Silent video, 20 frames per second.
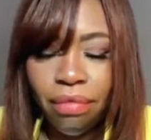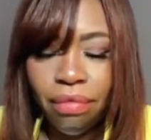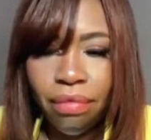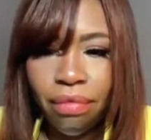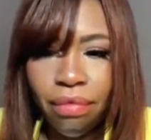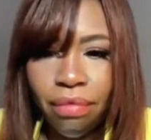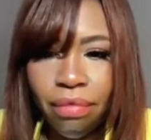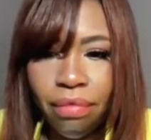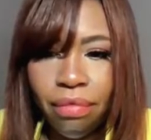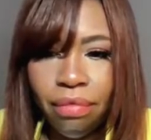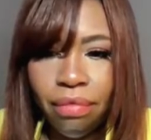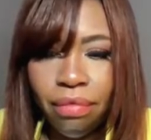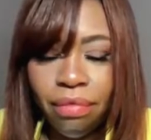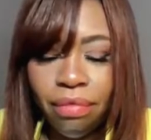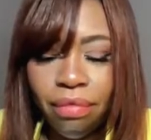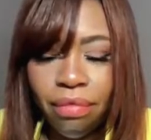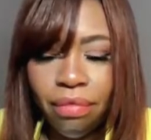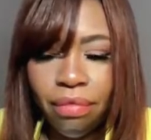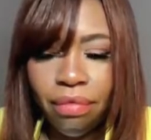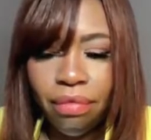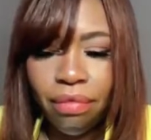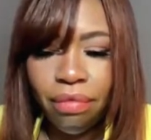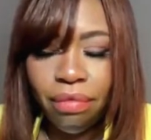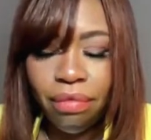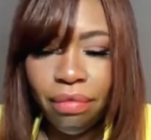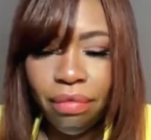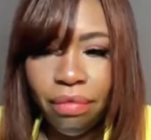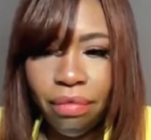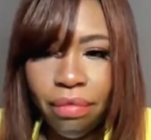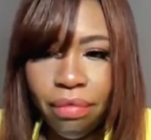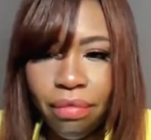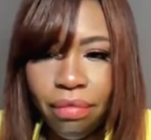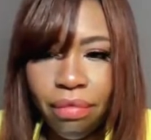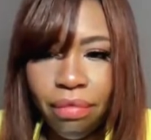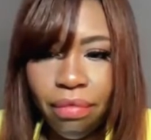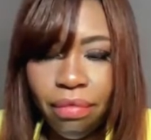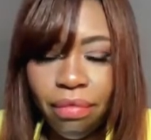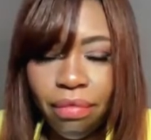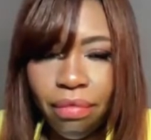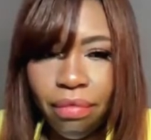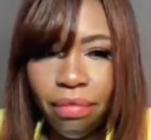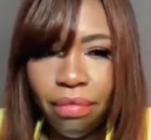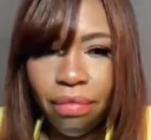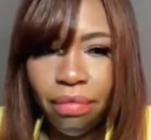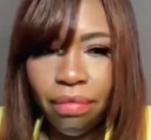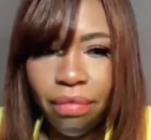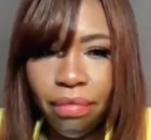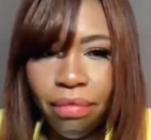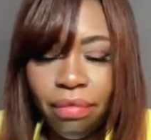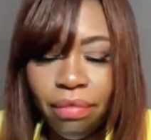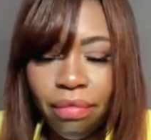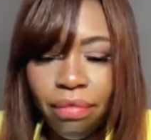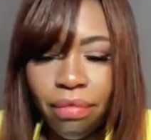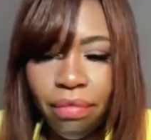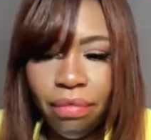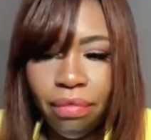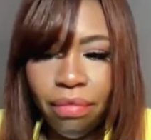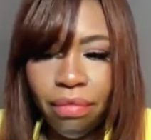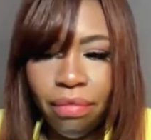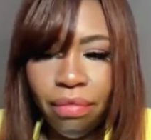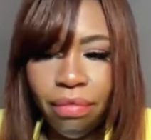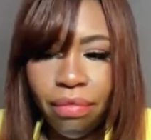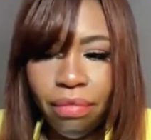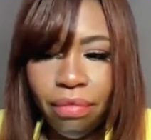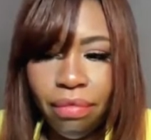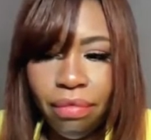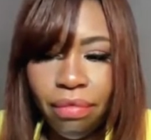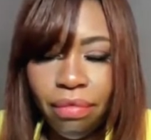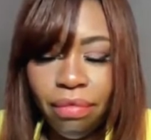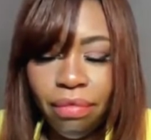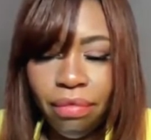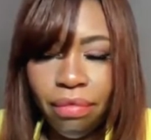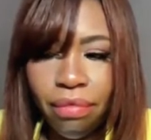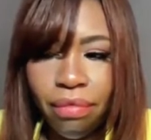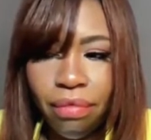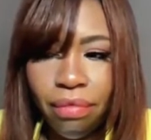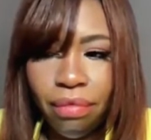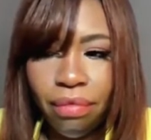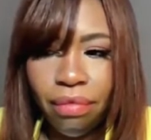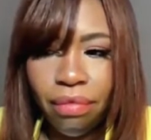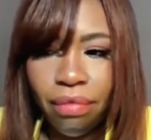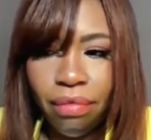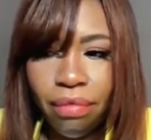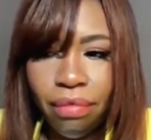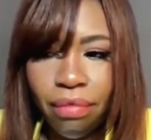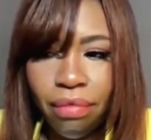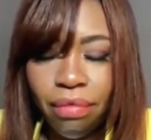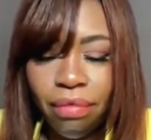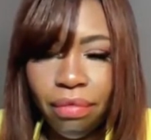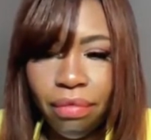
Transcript: No words are spoken by the person on screen.